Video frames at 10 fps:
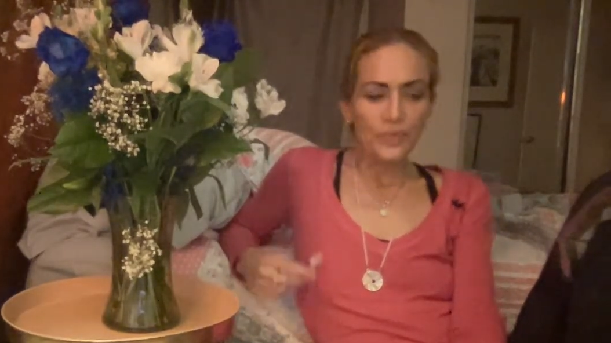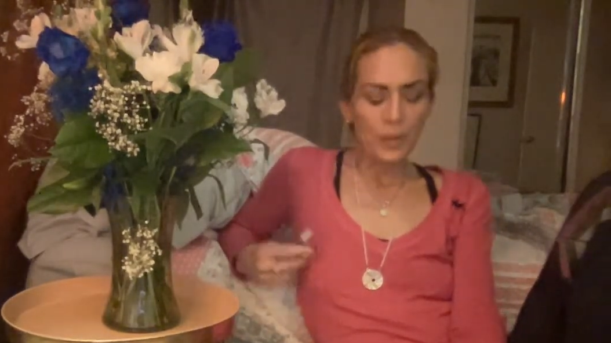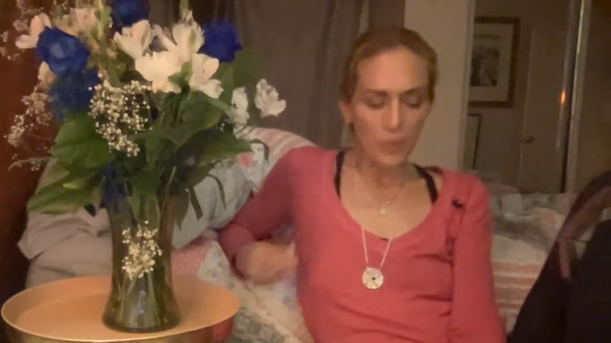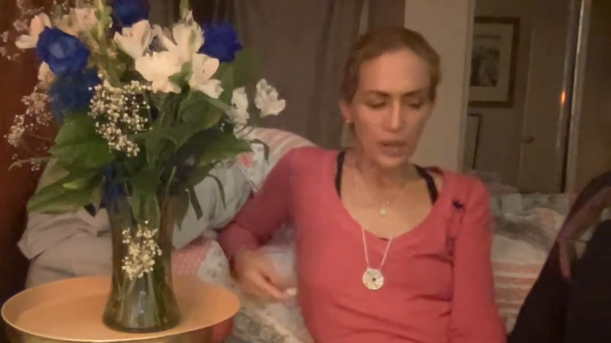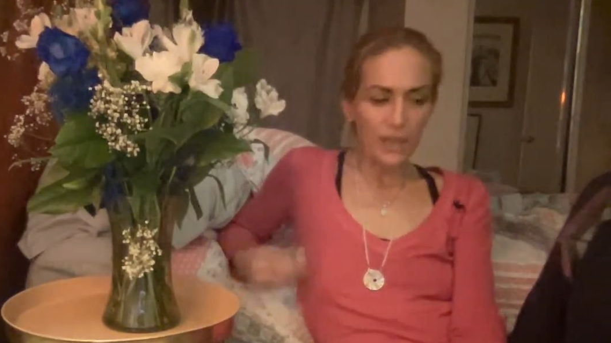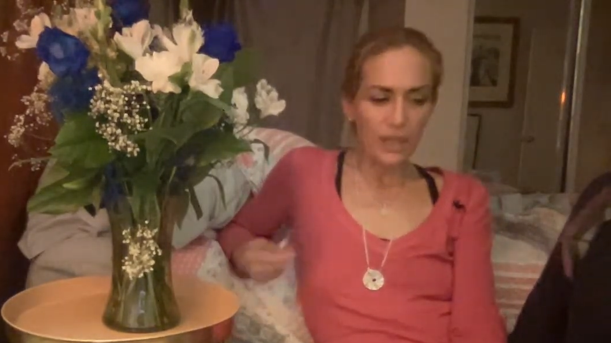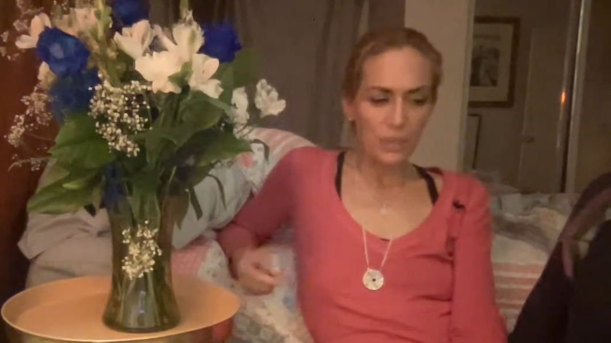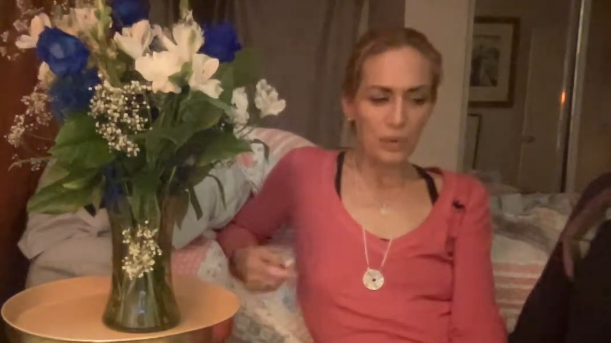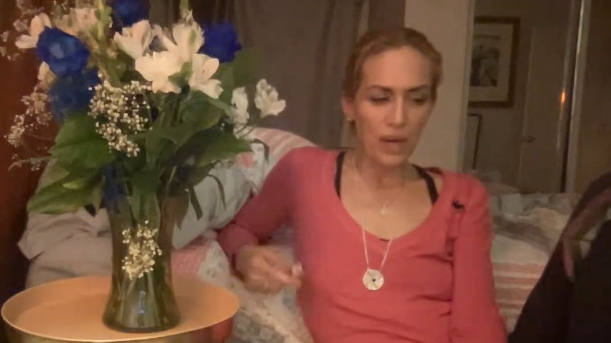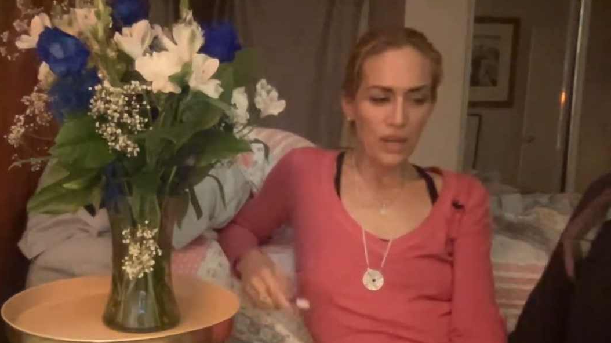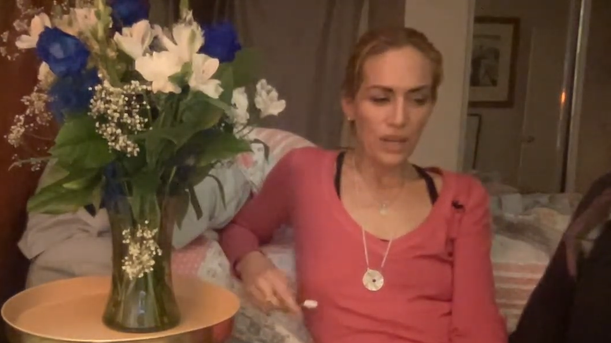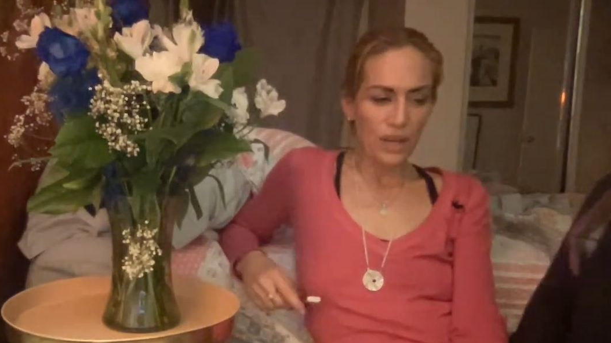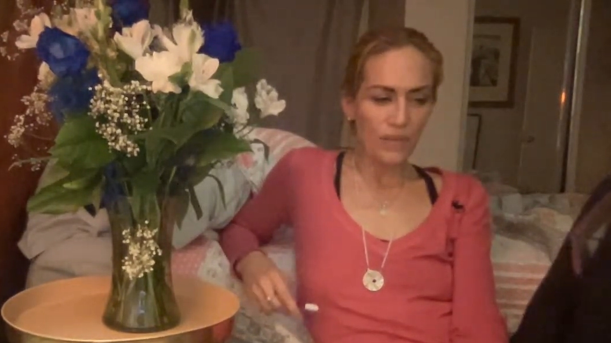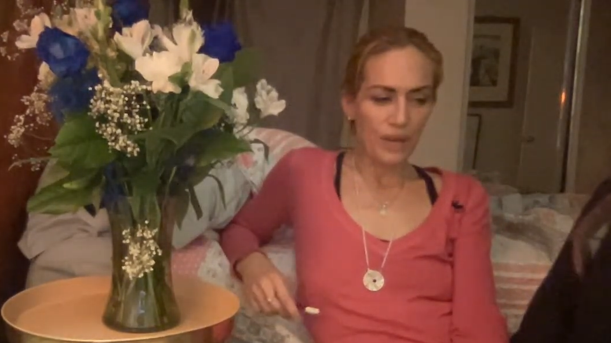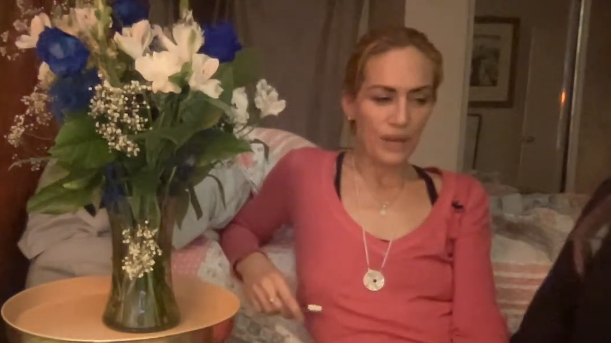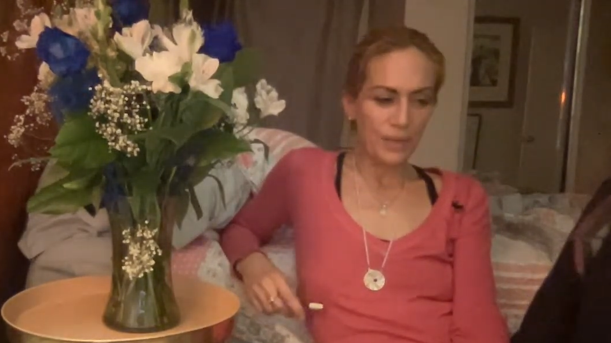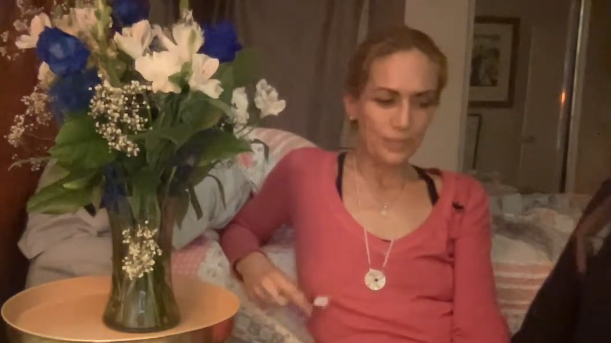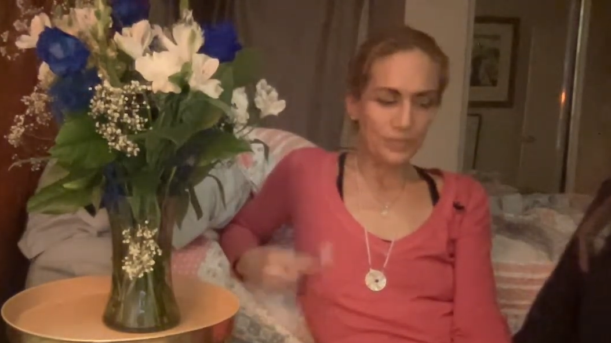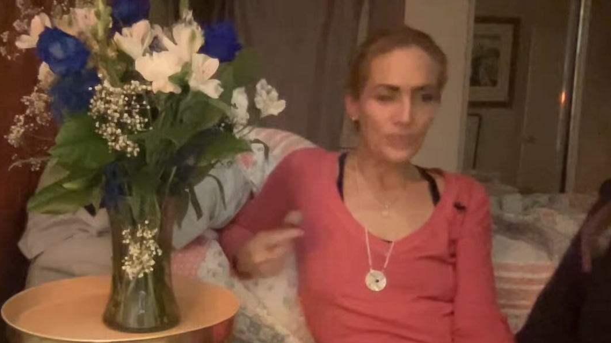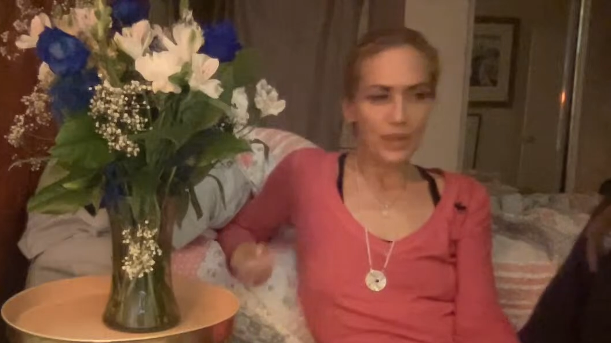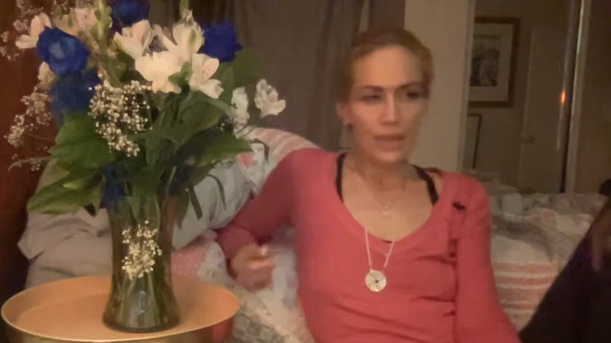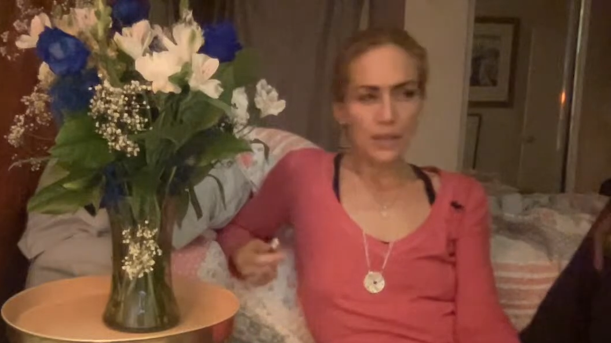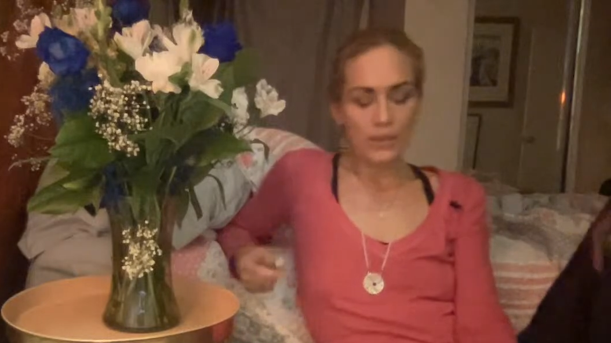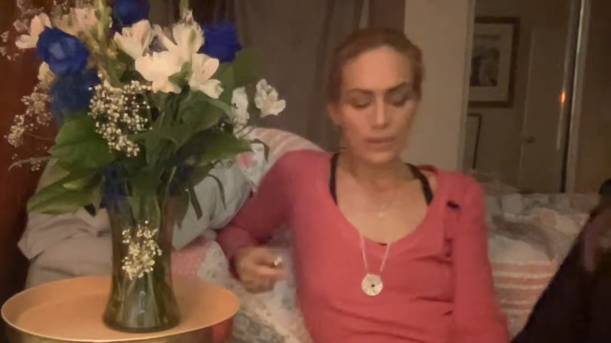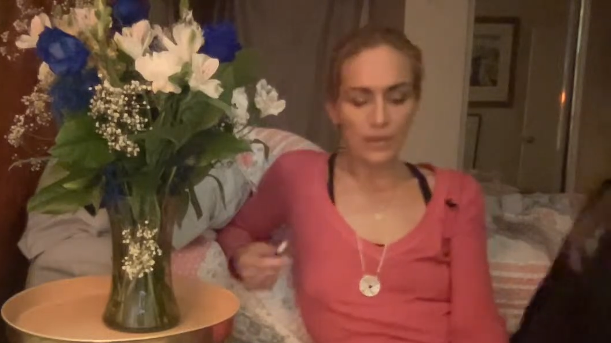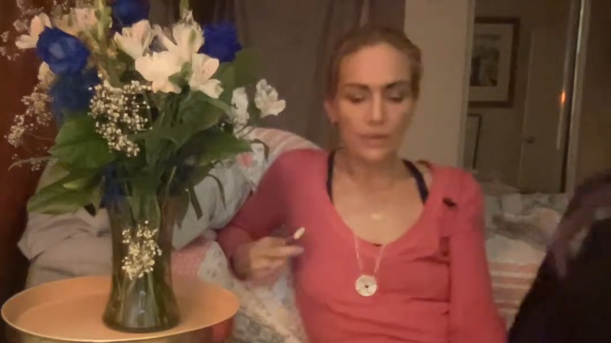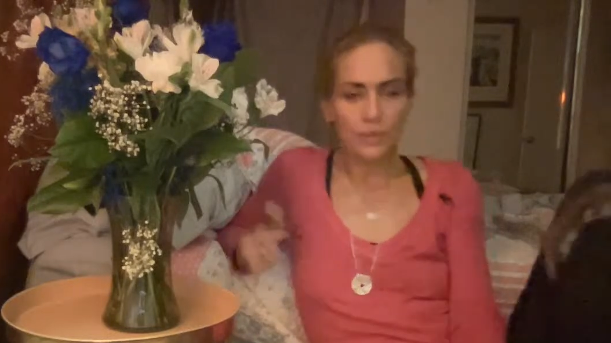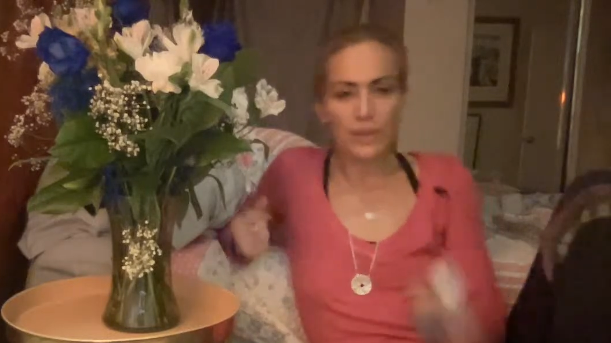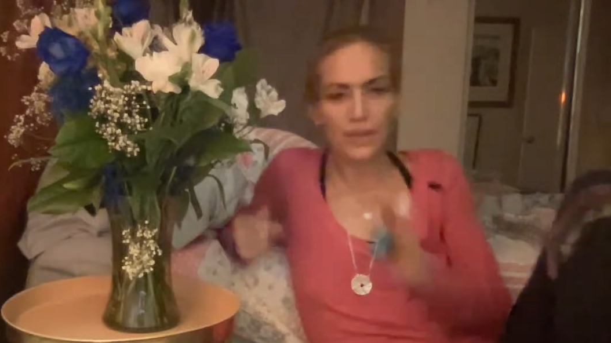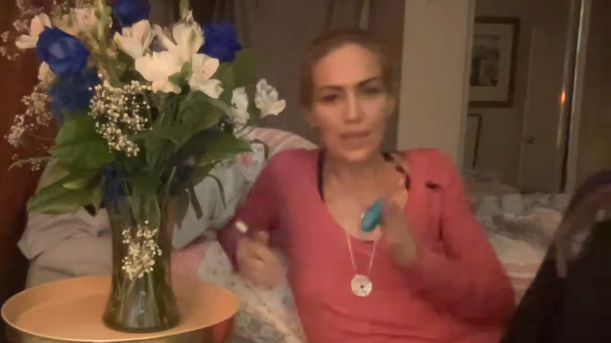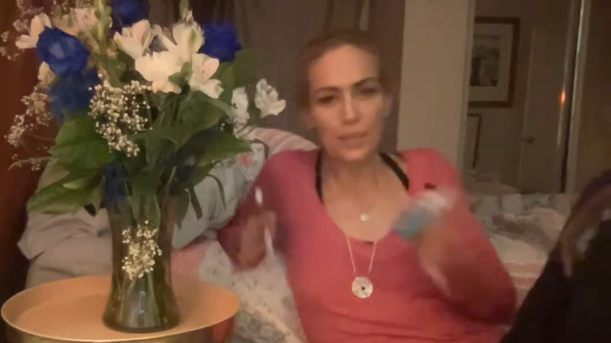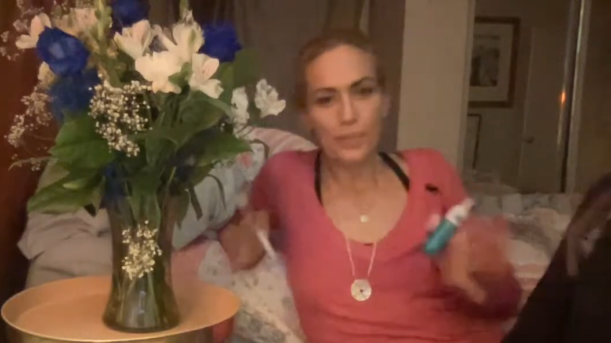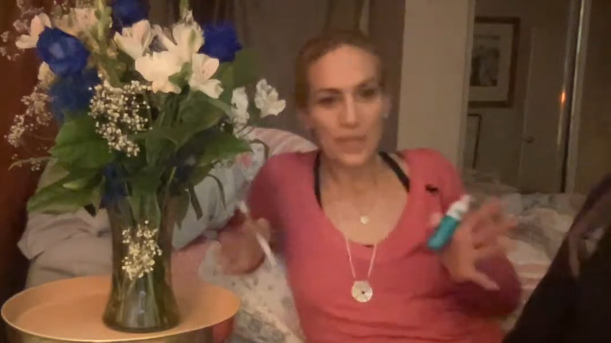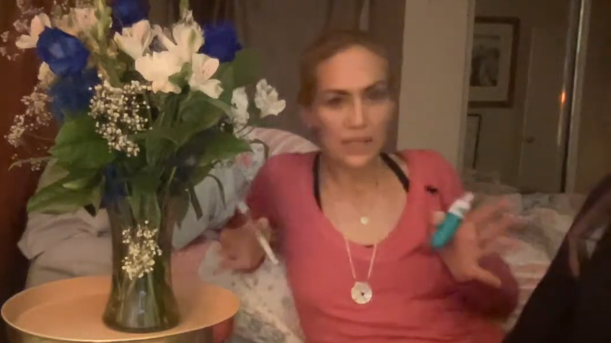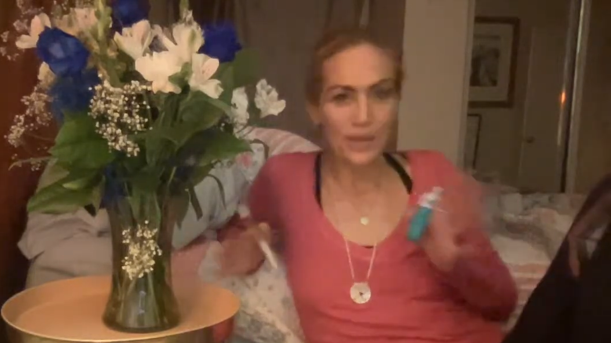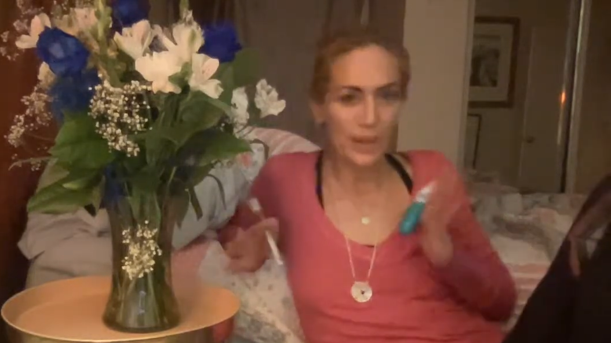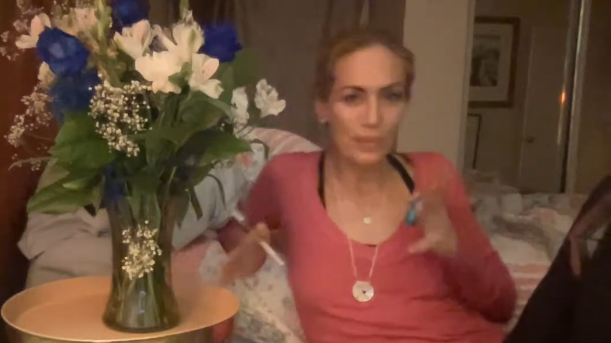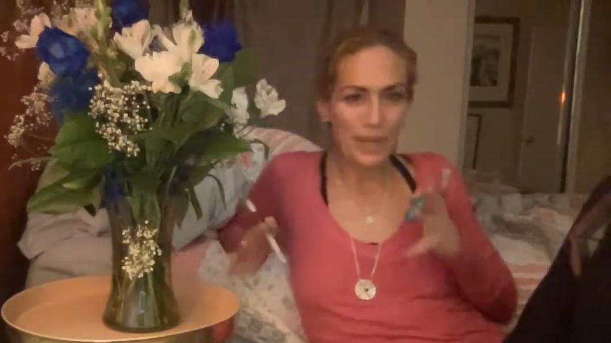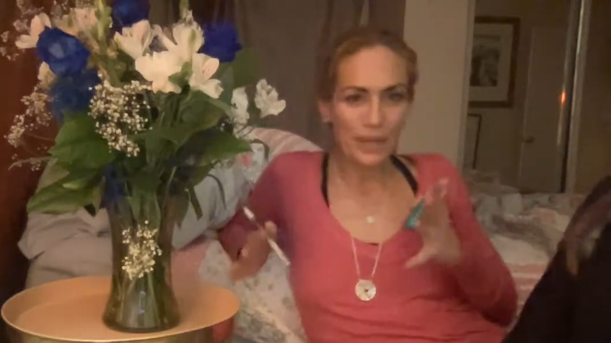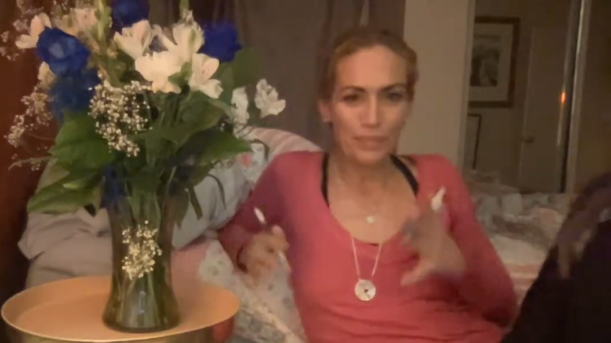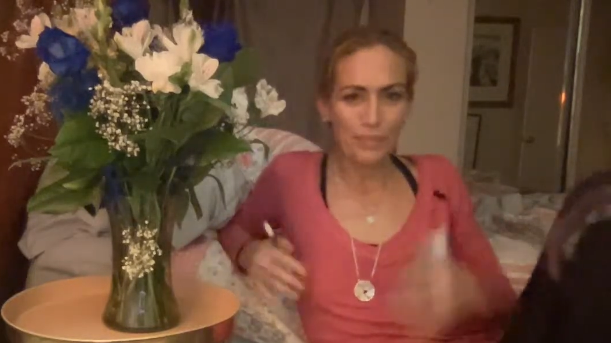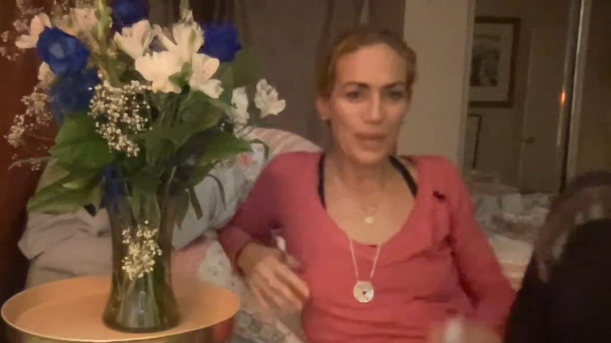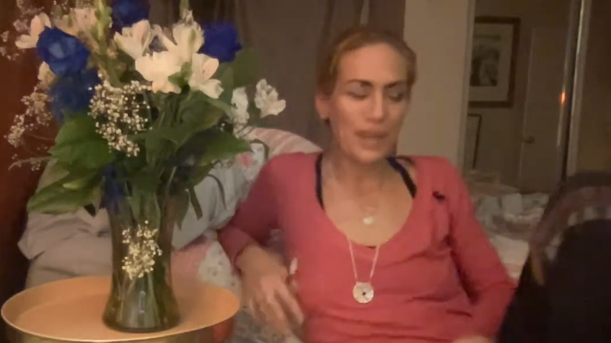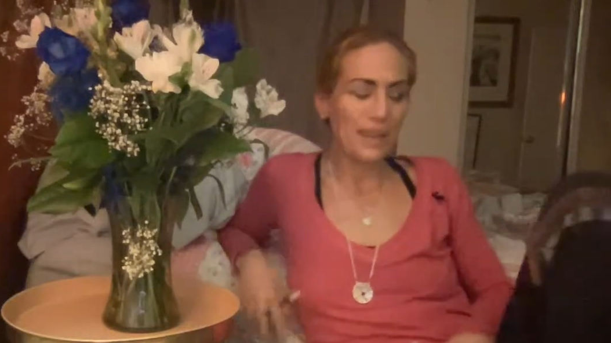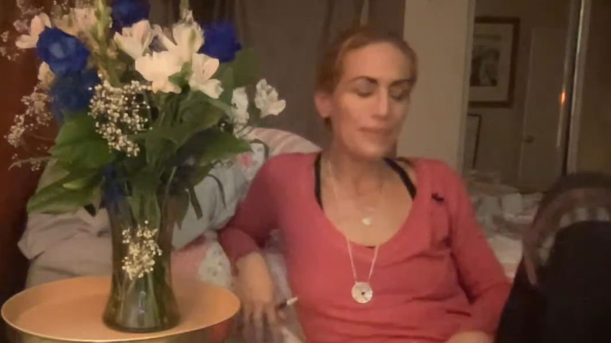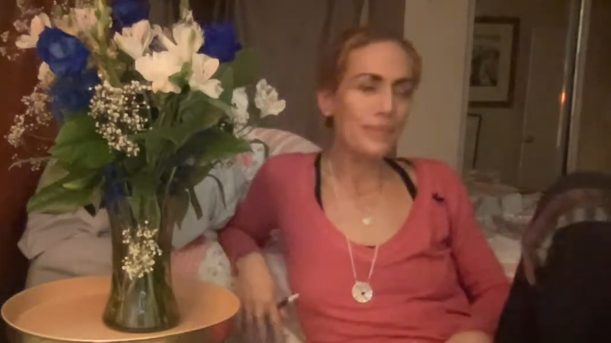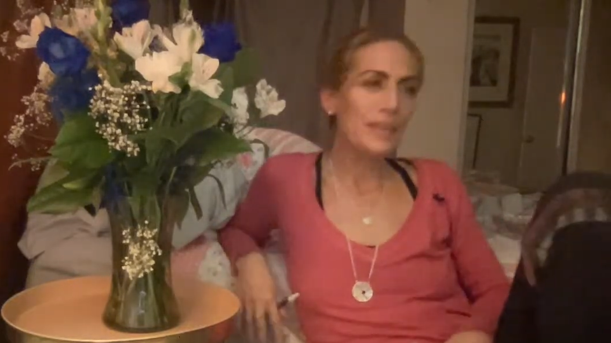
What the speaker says: I'm working on a project for him. Some bits of it might be in it.